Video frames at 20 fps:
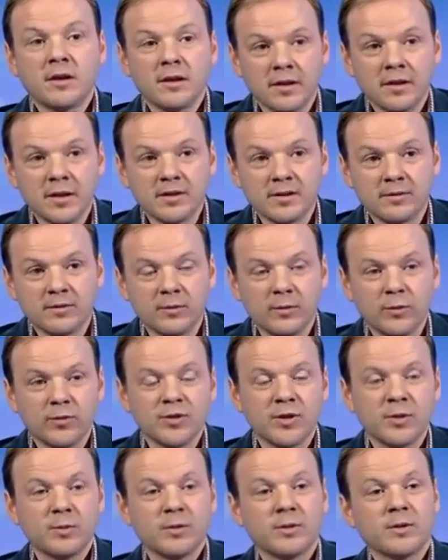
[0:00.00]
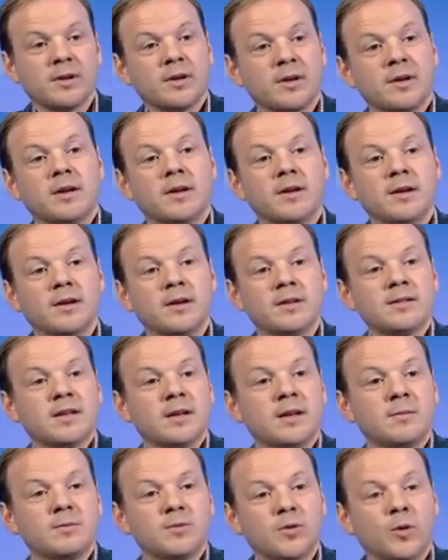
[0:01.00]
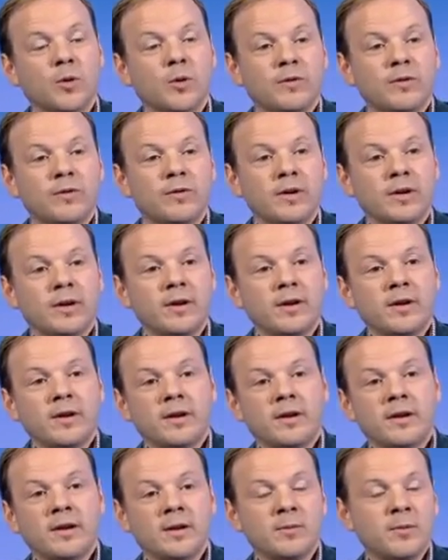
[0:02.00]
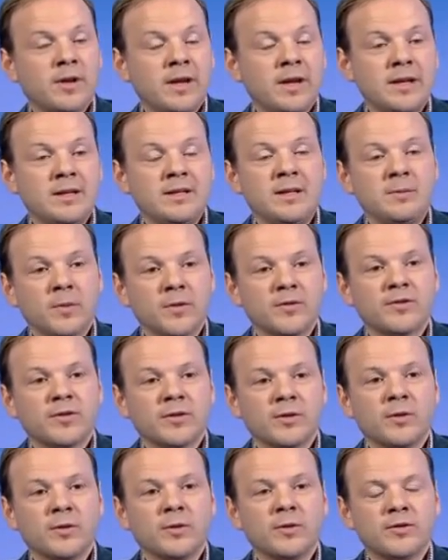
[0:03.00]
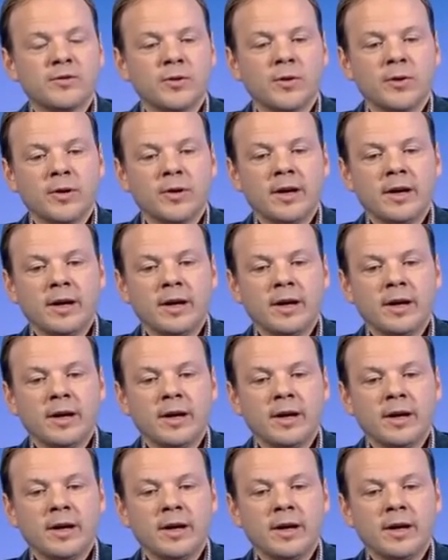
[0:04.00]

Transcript: unless, of course, they were tipped off about 18 months ago. So,